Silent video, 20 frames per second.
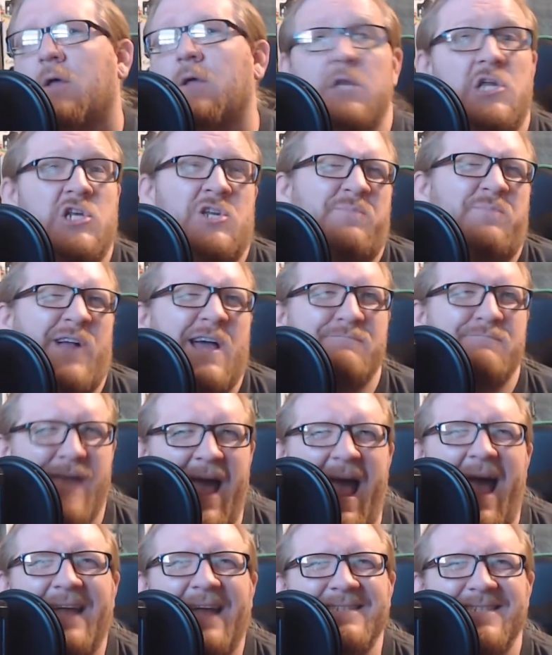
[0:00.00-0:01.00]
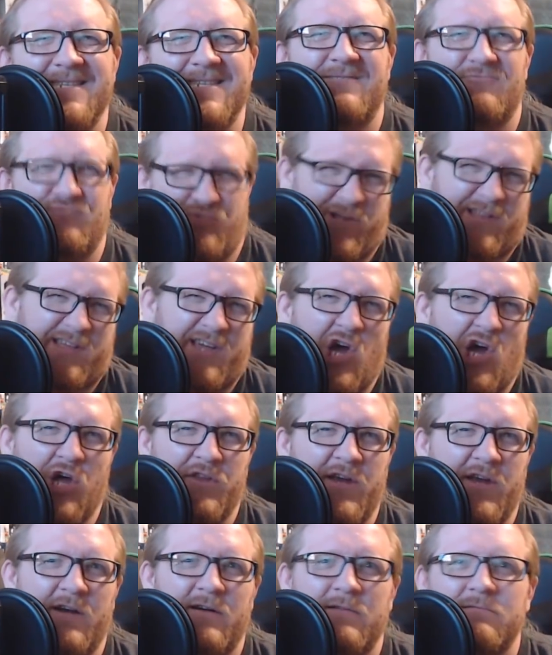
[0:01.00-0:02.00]
Did you play Madden's really
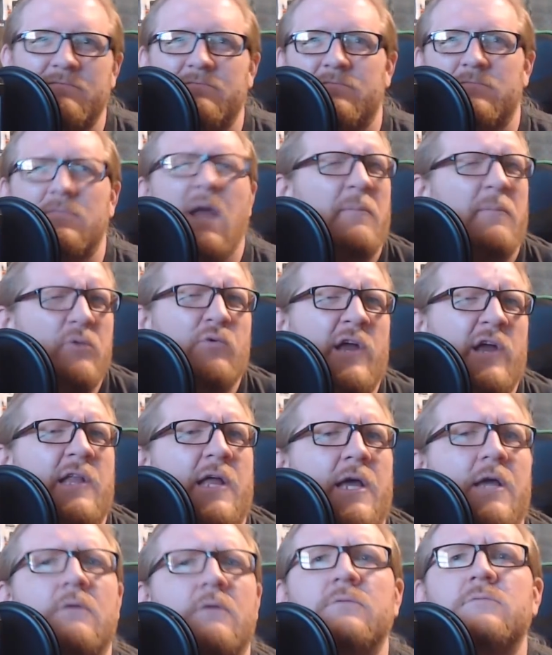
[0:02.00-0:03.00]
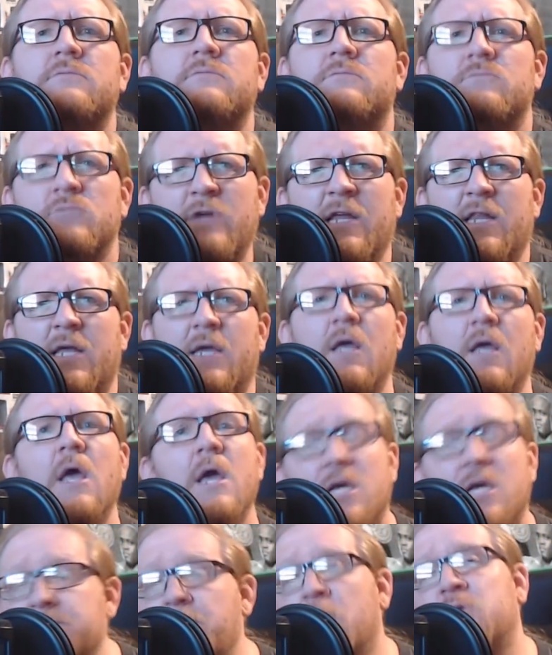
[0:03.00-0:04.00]
on there? I mean, really? Really?
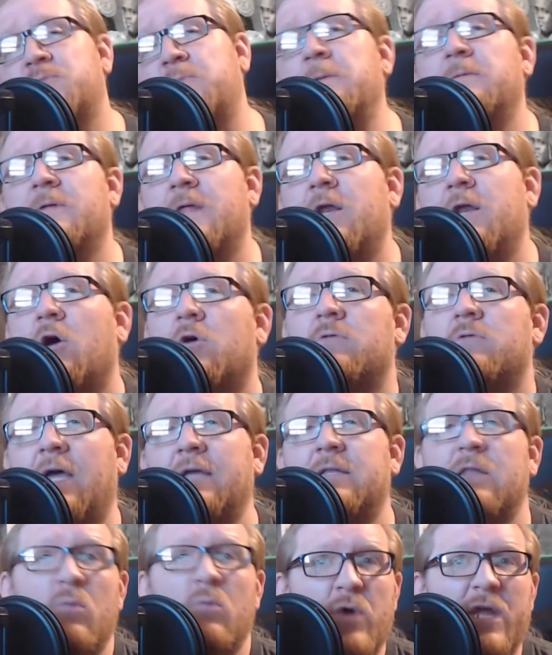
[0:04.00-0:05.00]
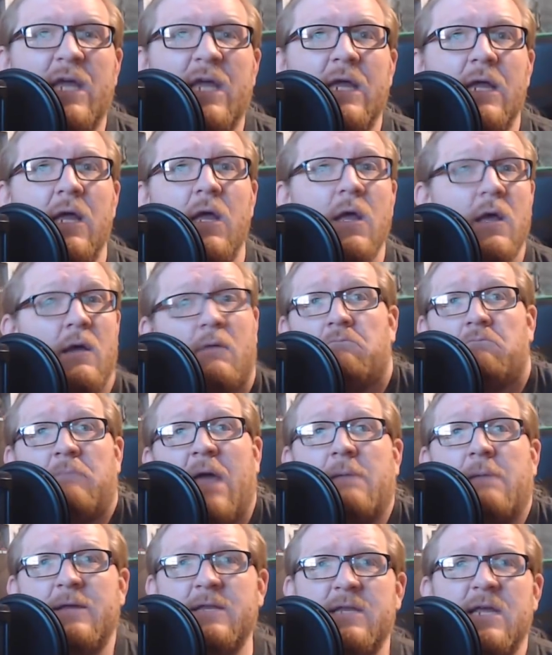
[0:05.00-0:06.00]
Because most people that own, like, the Wii
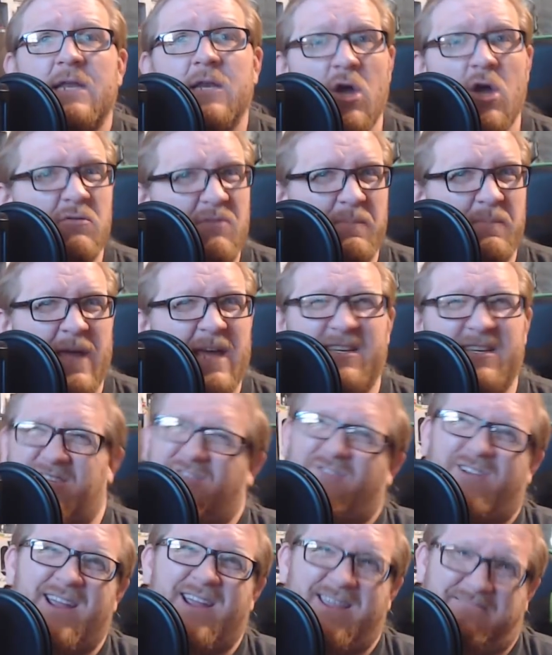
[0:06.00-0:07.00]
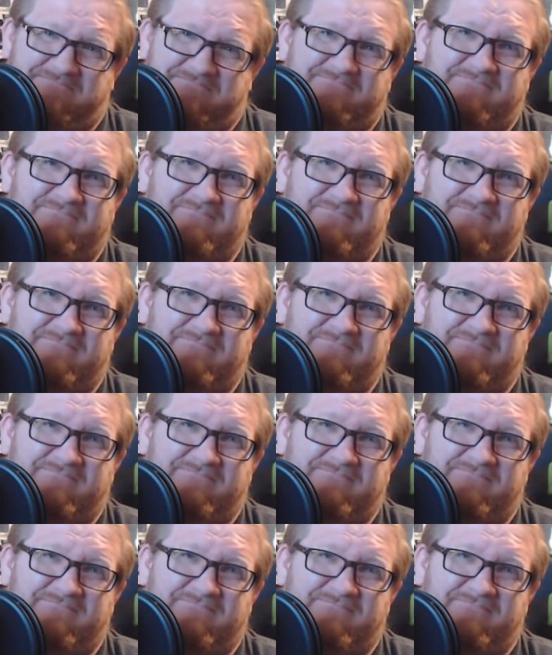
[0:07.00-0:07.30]
maybe didn't own the PS3.